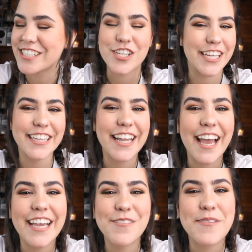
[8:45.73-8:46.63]
she didn't
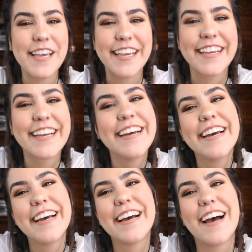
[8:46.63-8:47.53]
like being,
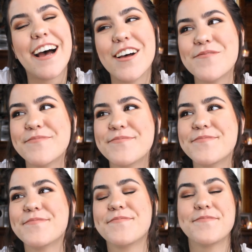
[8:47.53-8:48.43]
um,
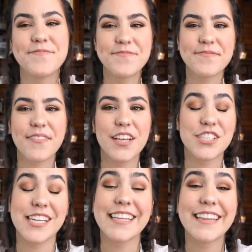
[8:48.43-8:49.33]

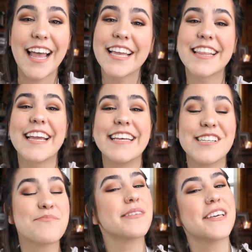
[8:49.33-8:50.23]
she didn't like that he
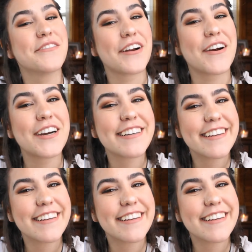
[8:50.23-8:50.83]
didn't believe in her,